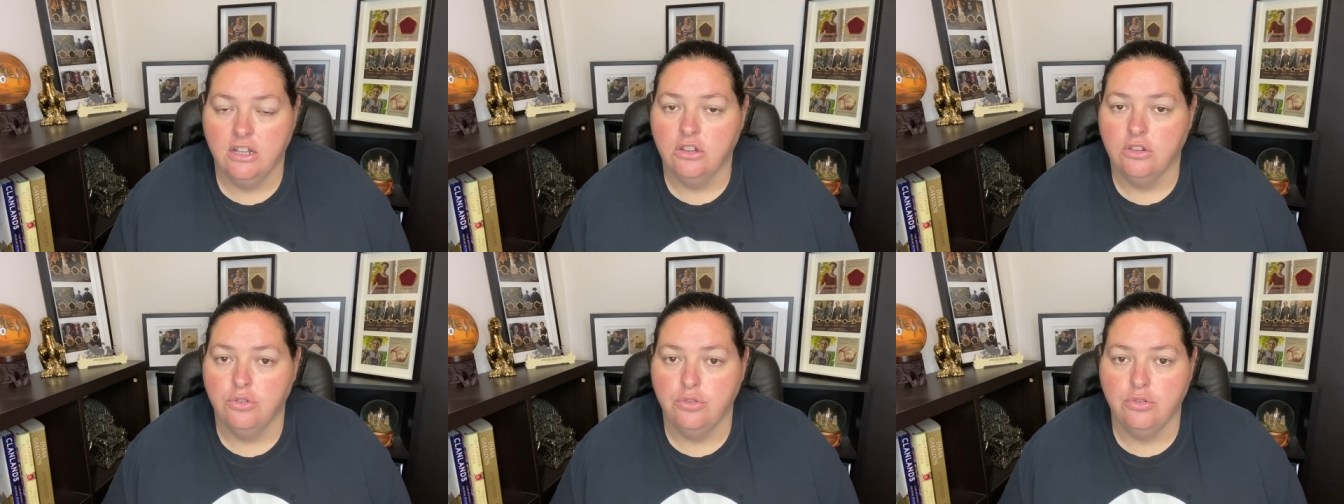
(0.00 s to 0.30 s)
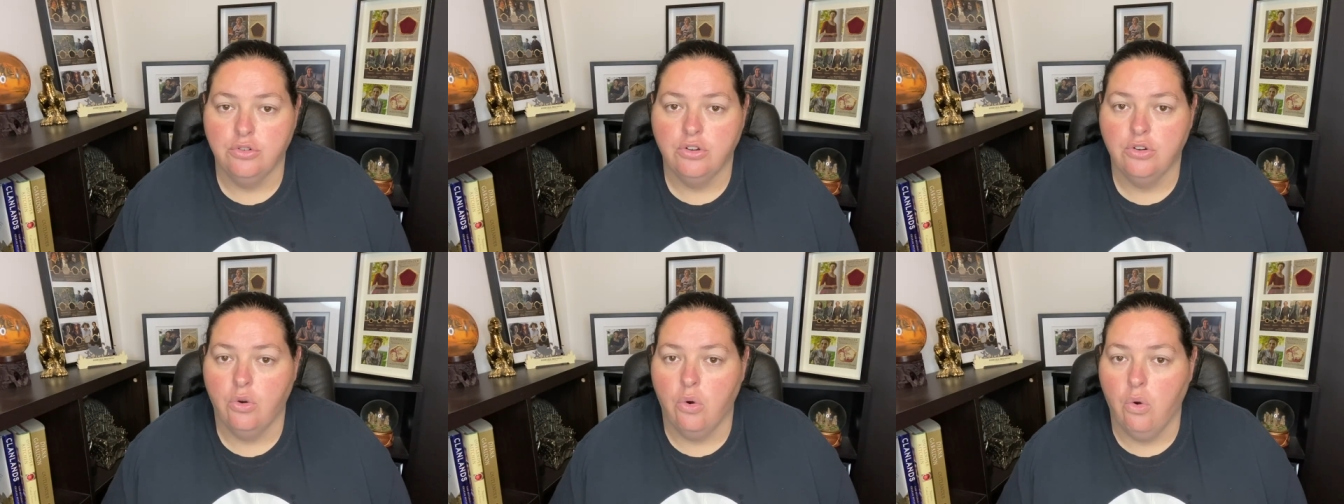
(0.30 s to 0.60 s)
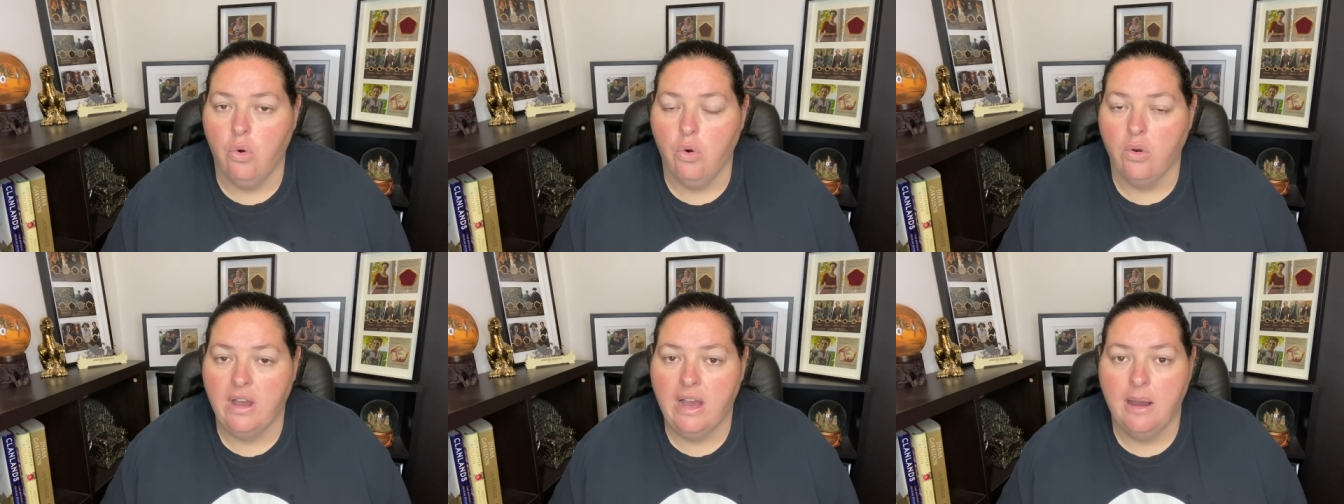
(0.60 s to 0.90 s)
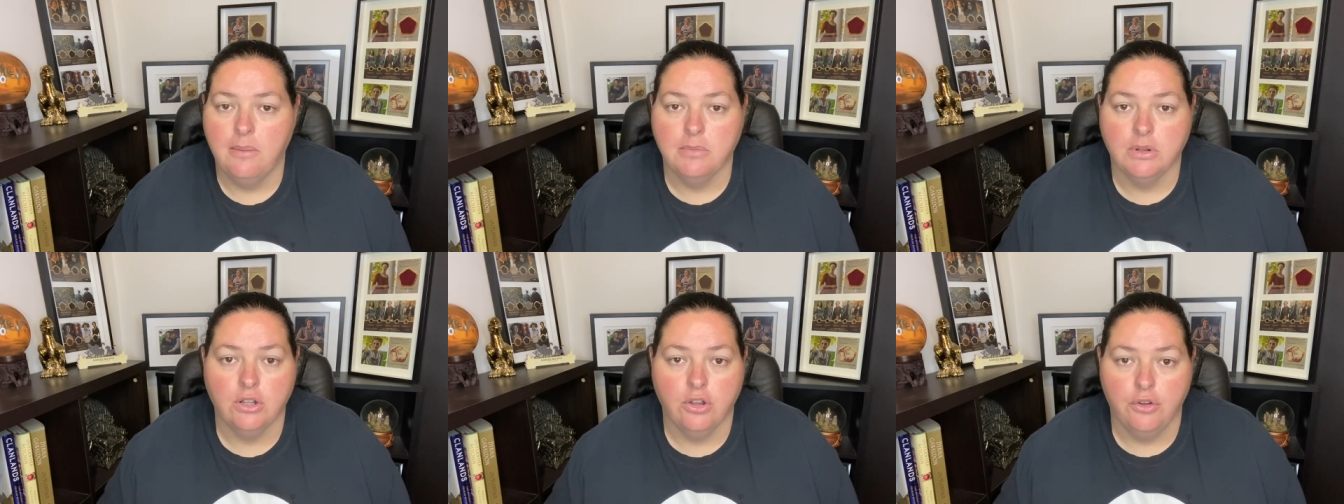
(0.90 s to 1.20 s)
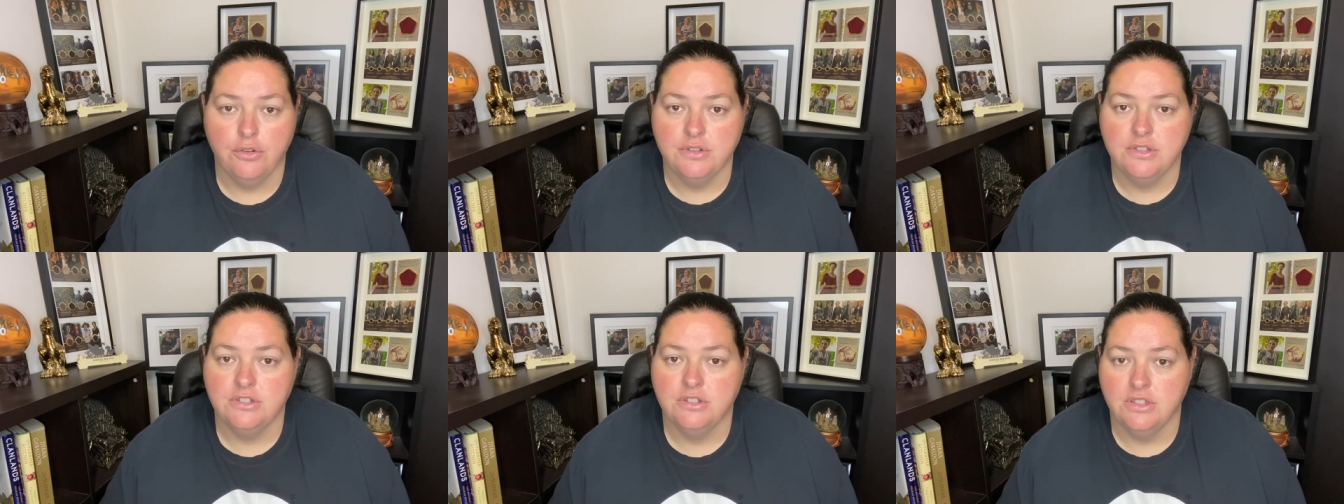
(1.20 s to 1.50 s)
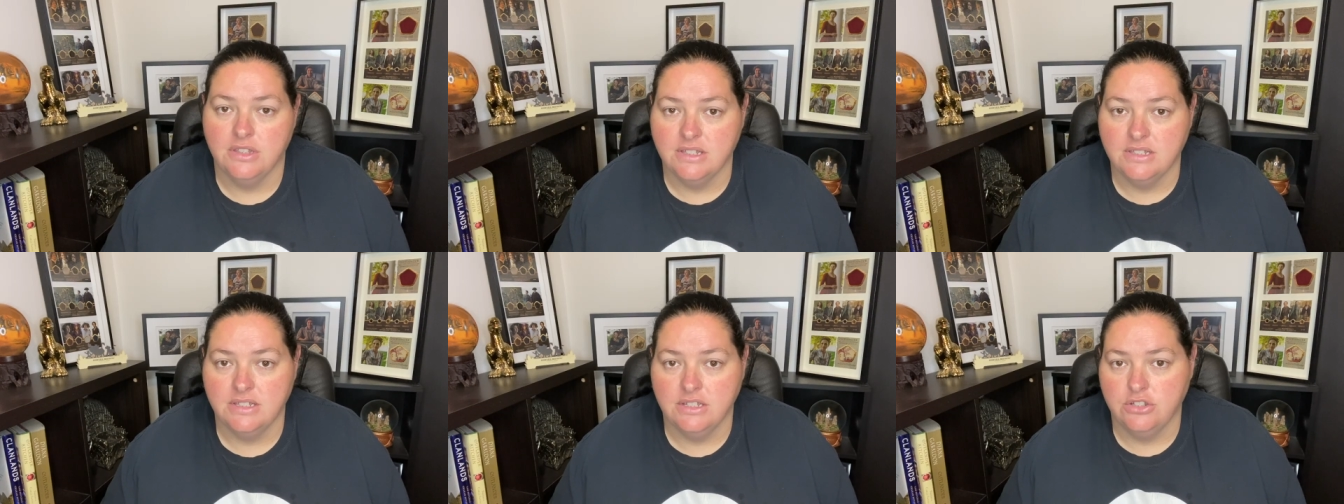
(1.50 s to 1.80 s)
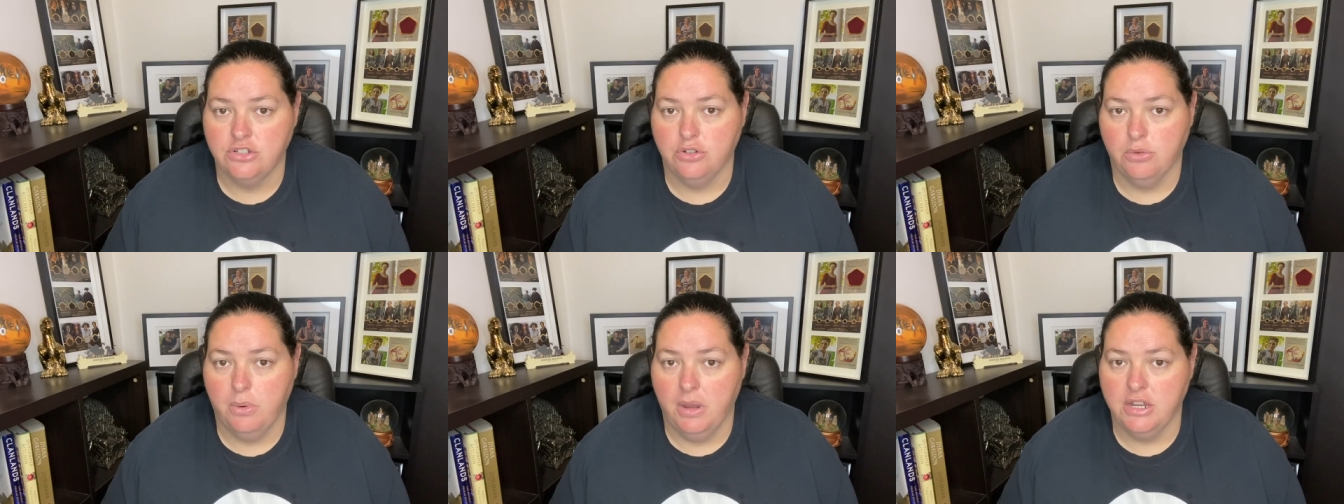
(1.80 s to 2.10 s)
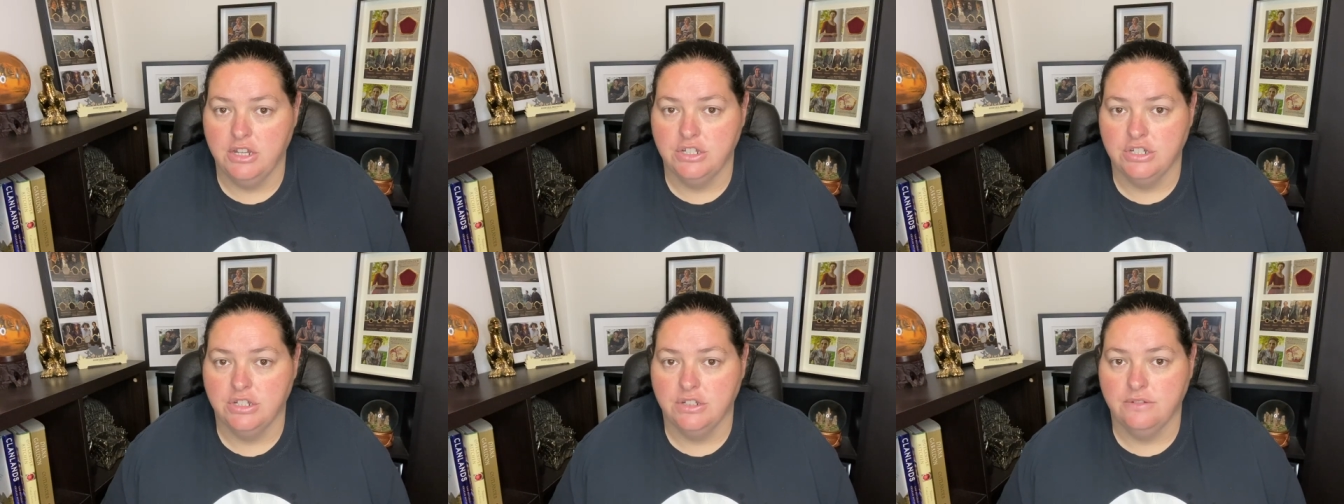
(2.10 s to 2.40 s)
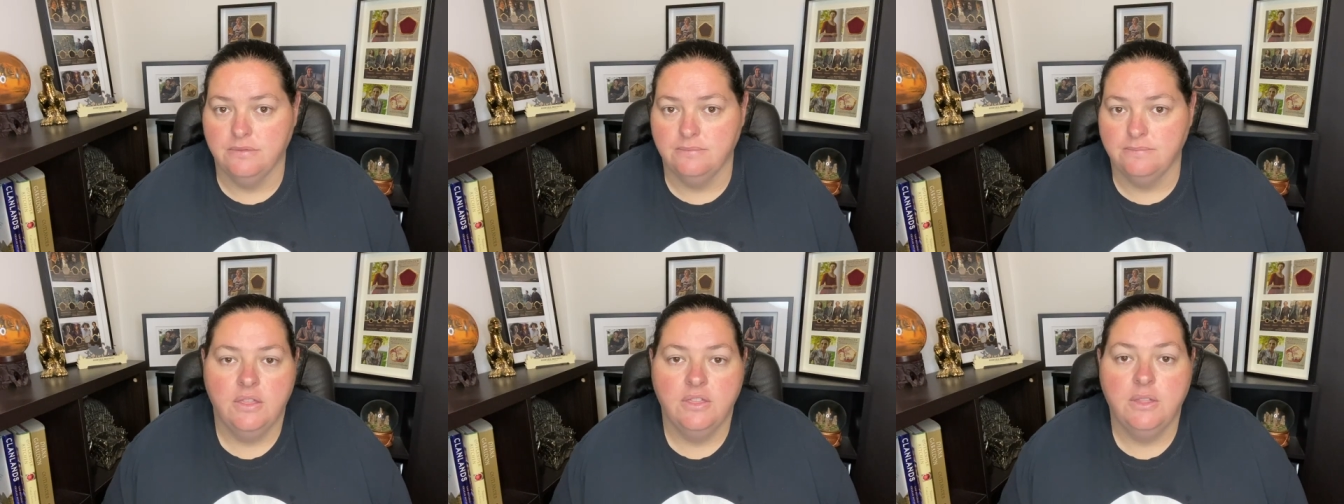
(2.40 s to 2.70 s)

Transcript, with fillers: Luke or come close to the situation.